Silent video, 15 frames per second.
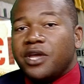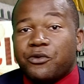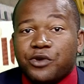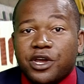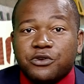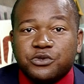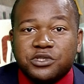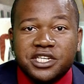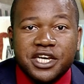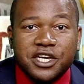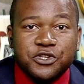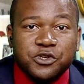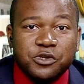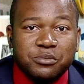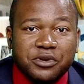We are going to
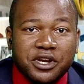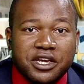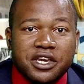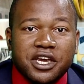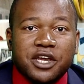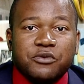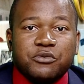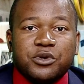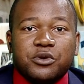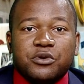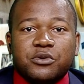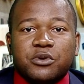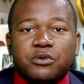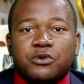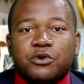take a short break and
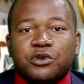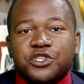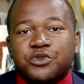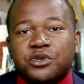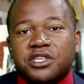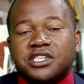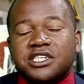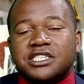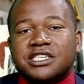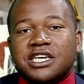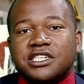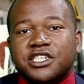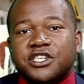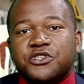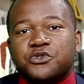we will continue the
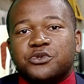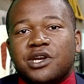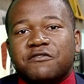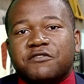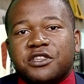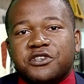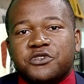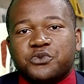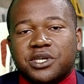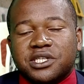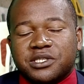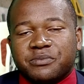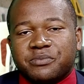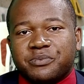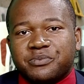discussion soon after
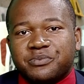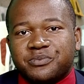these words.